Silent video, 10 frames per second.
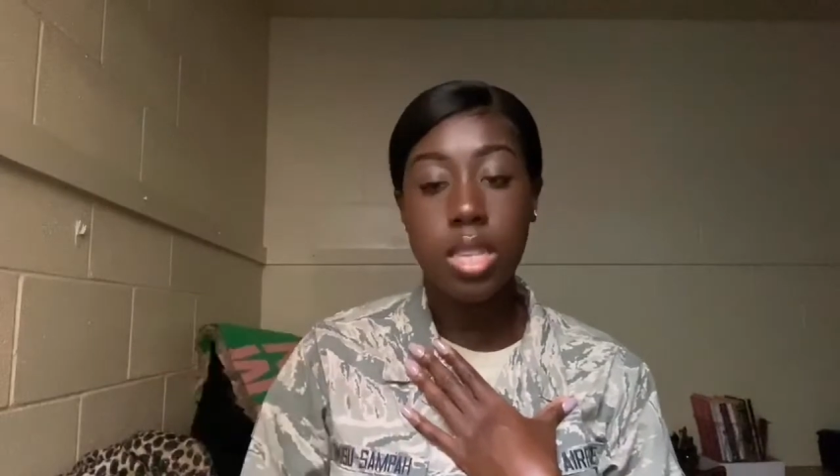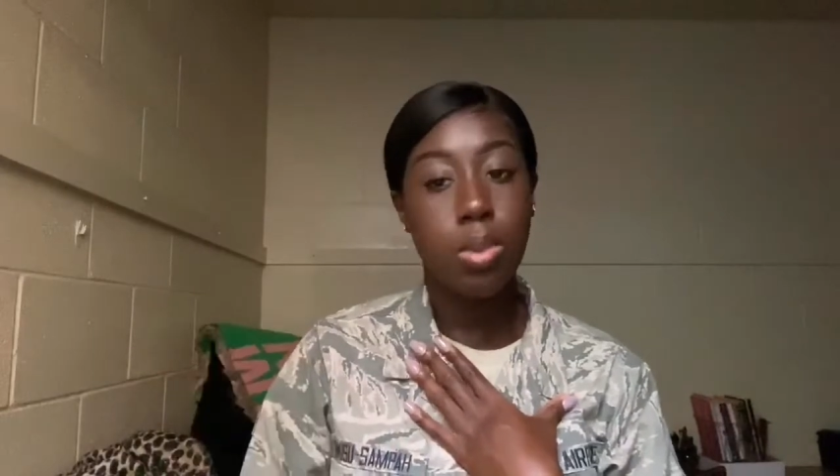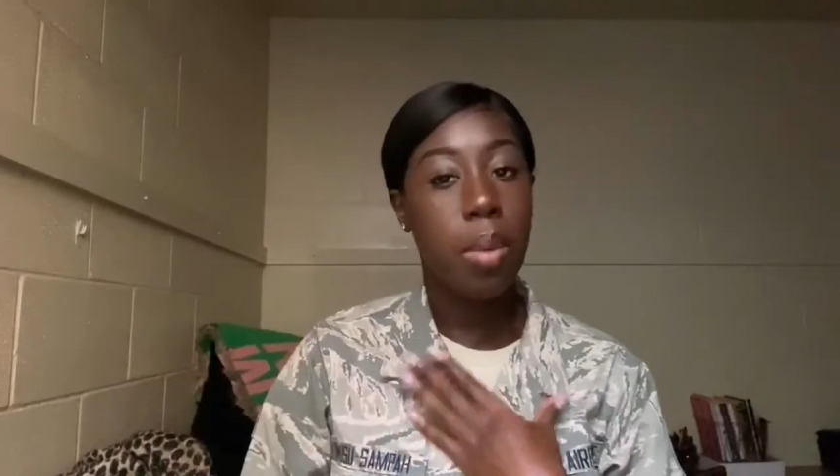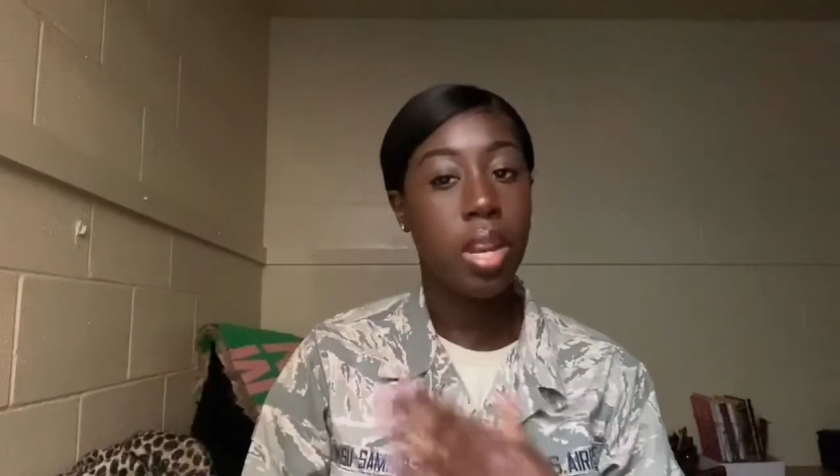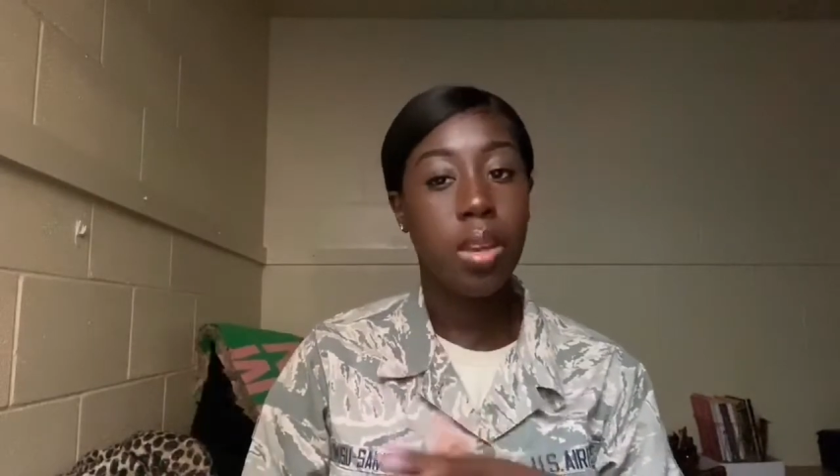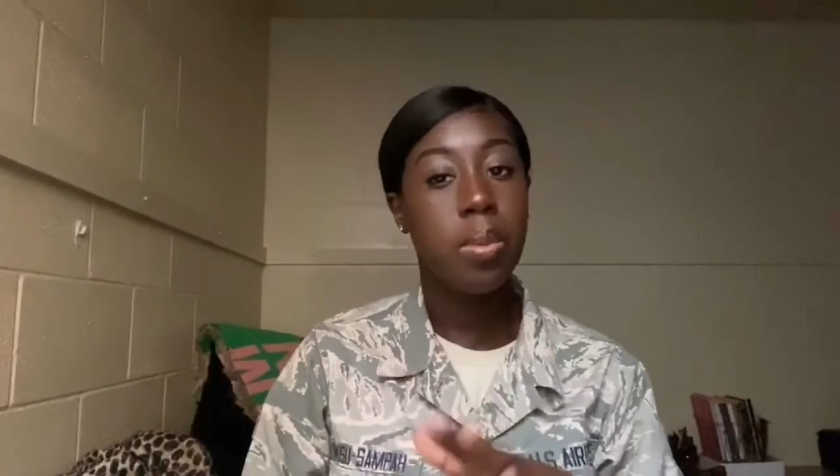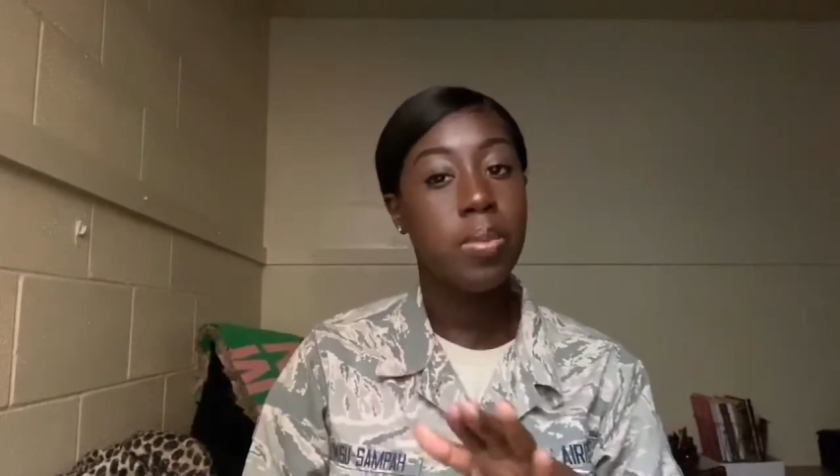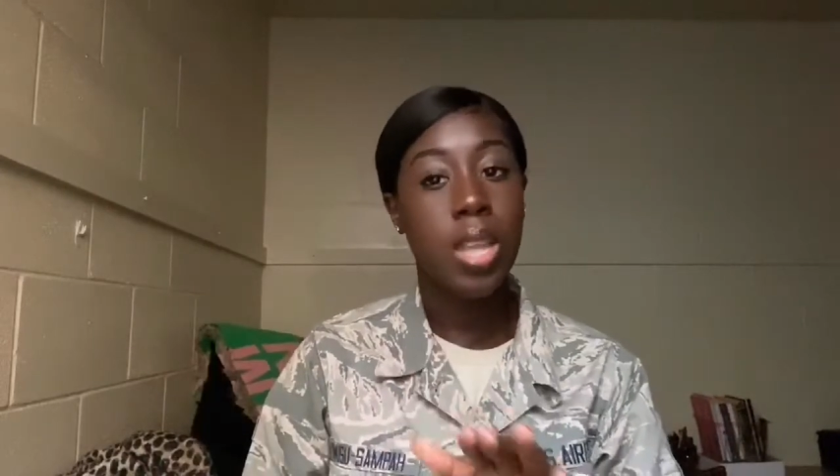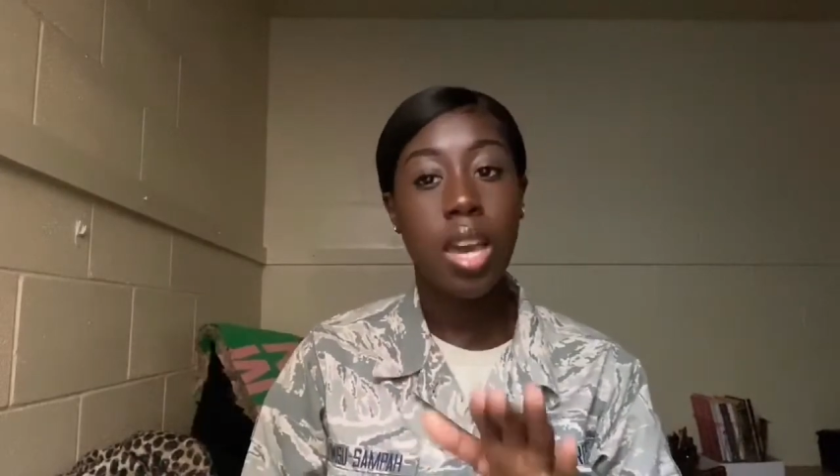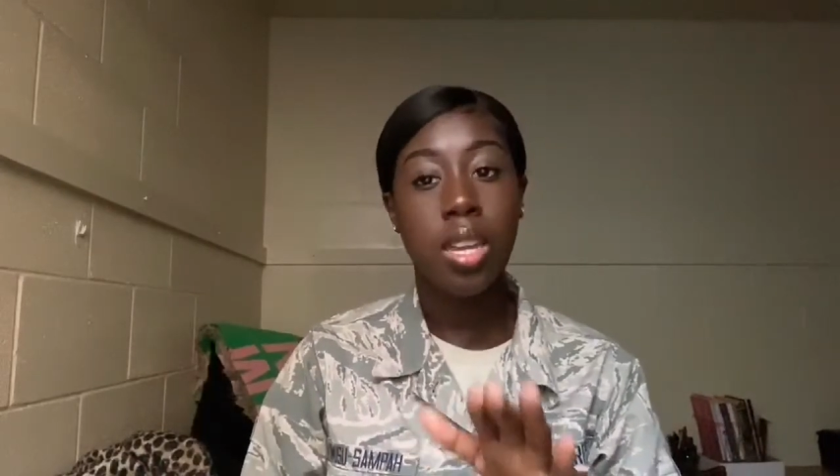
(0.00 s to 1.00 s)
It's probably
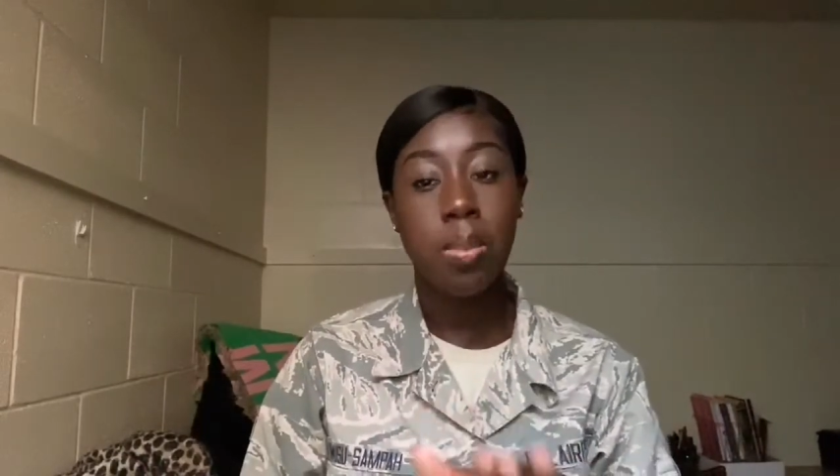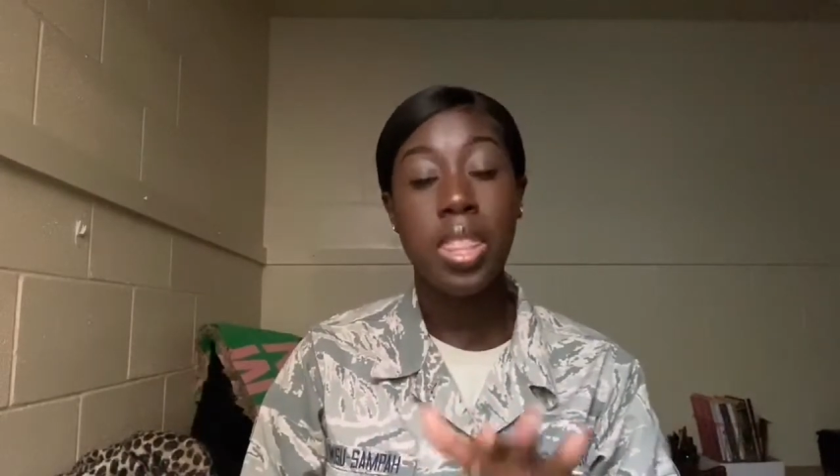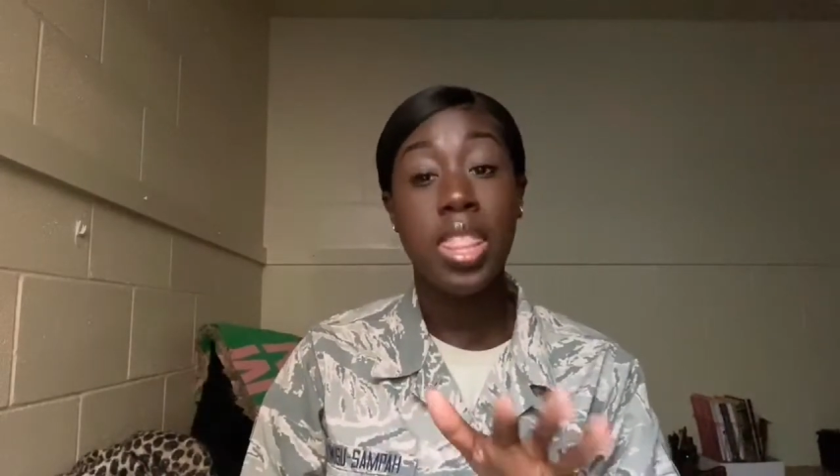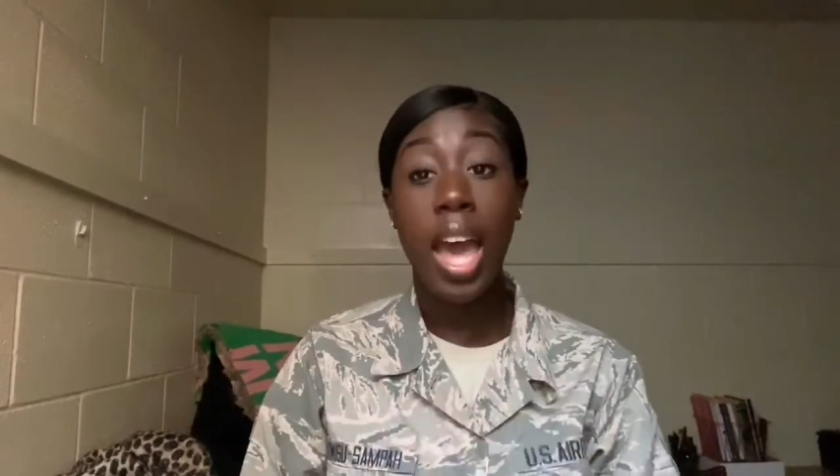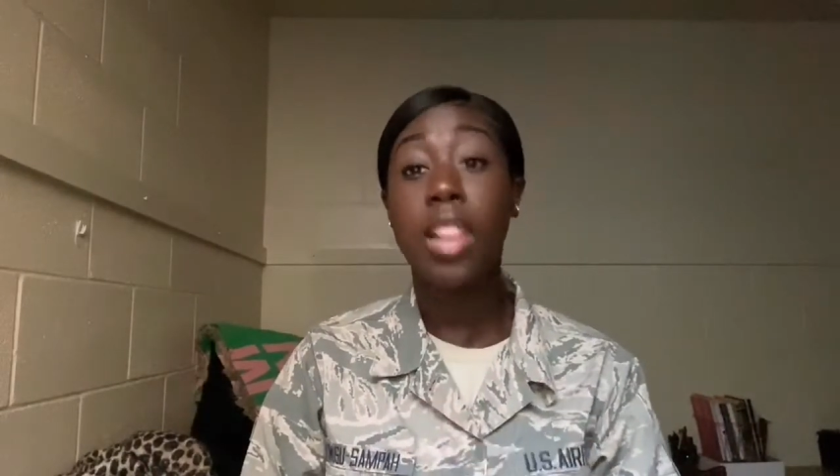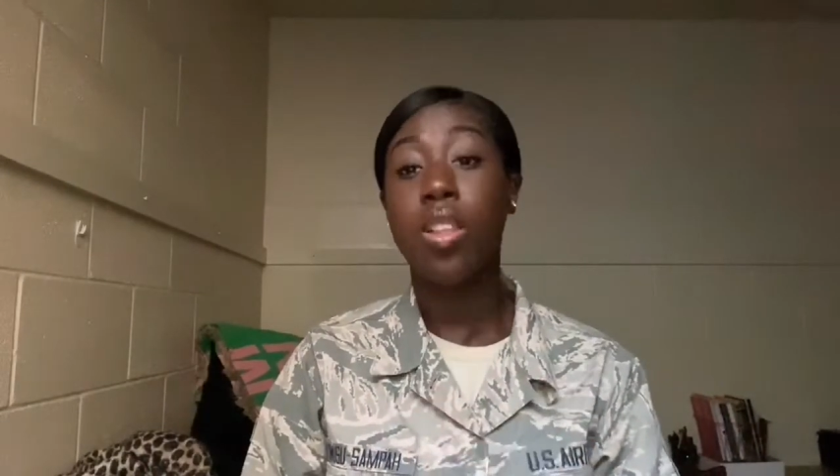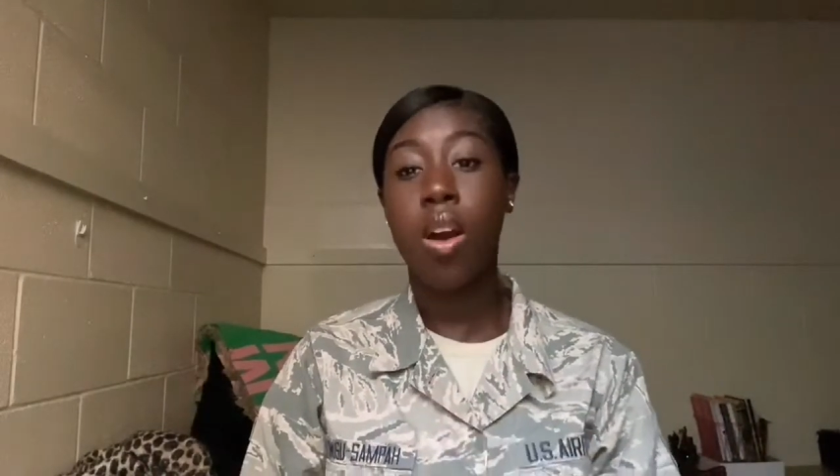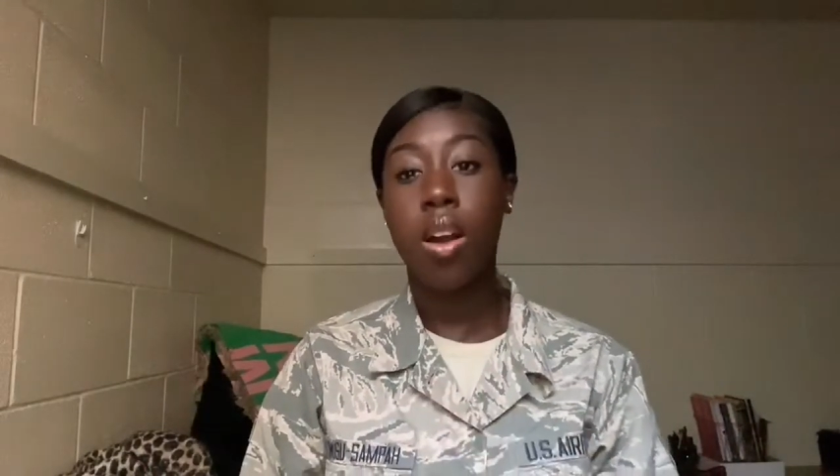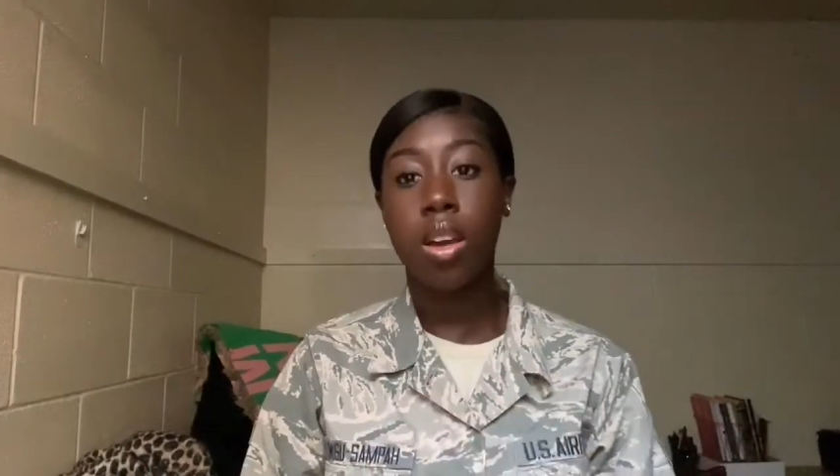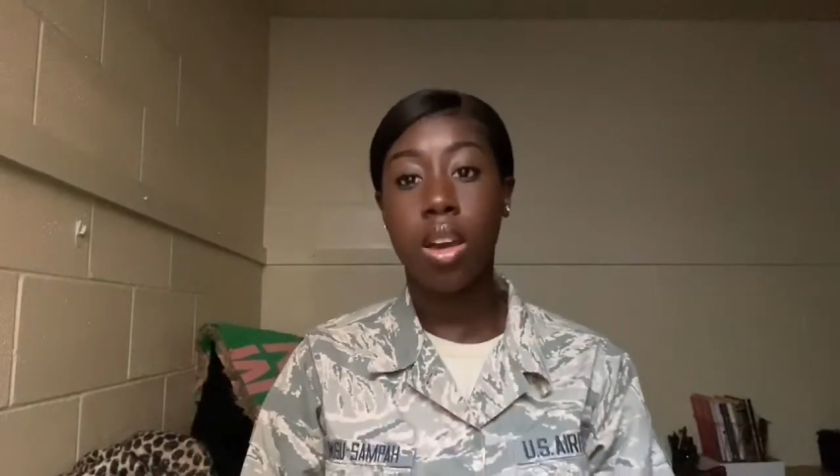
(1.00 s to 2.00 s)
not gonna be that
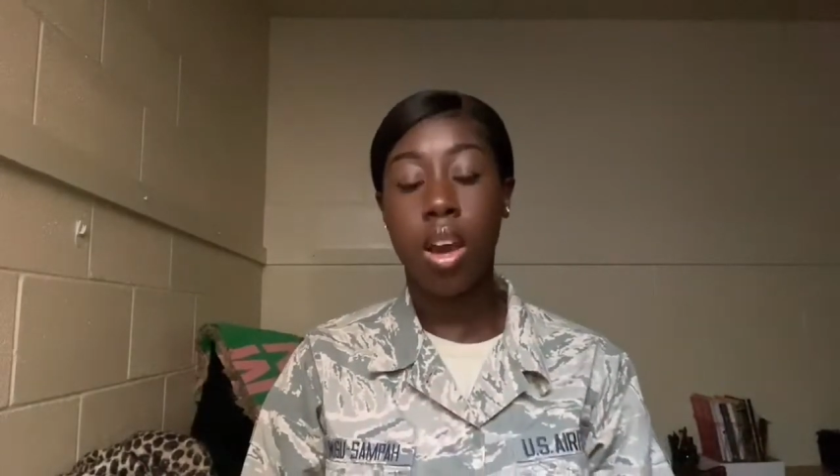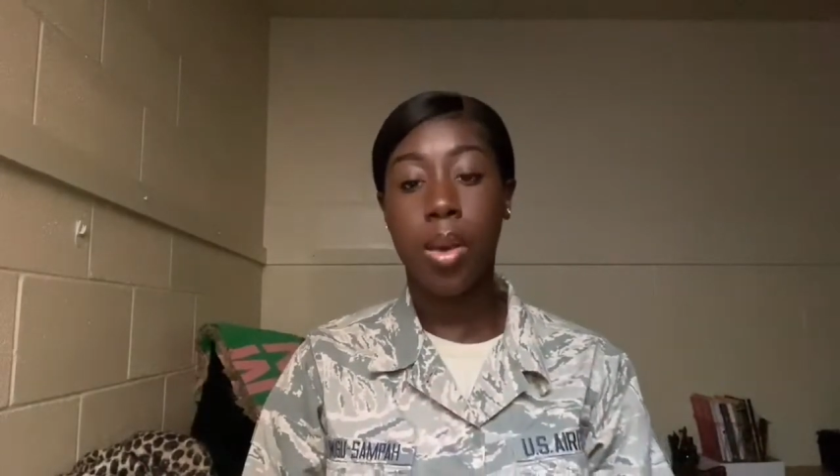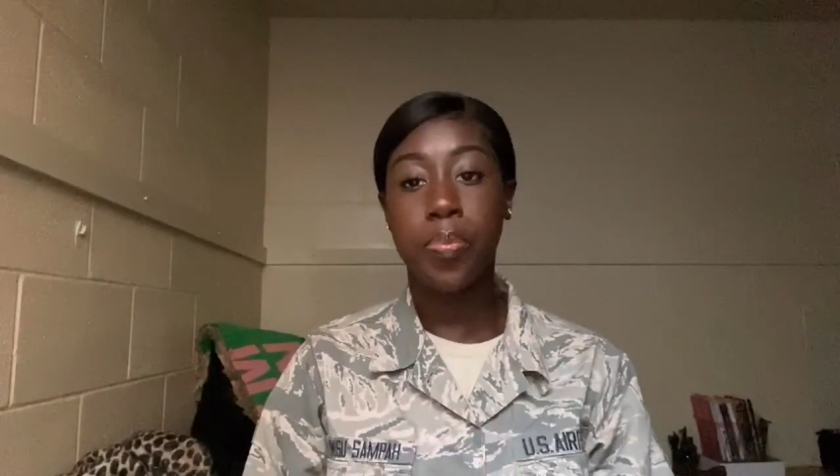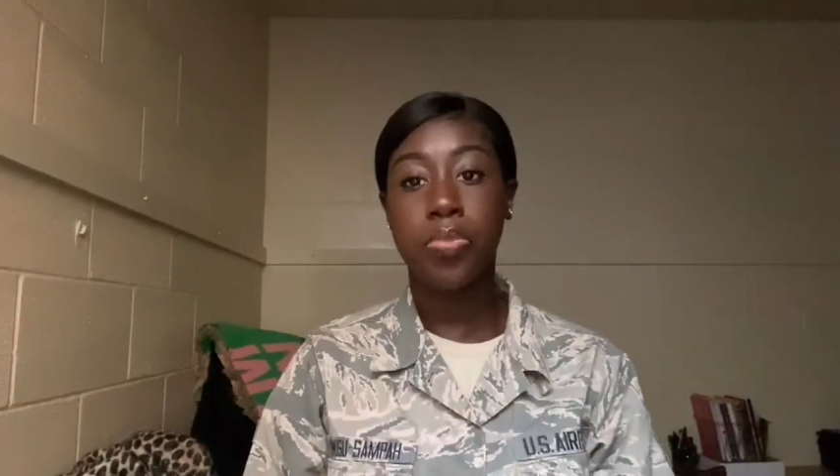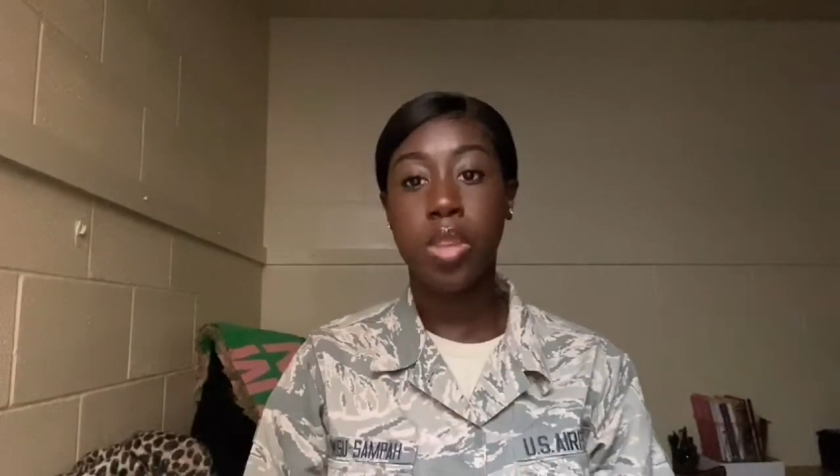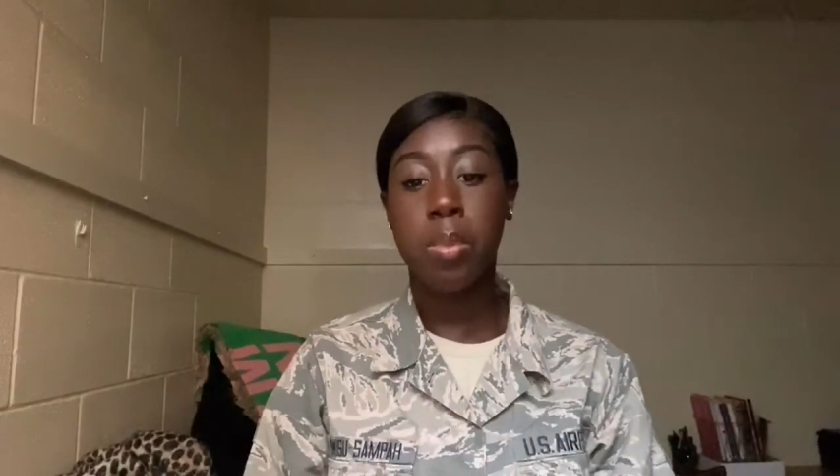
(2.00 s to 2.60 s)
long, um,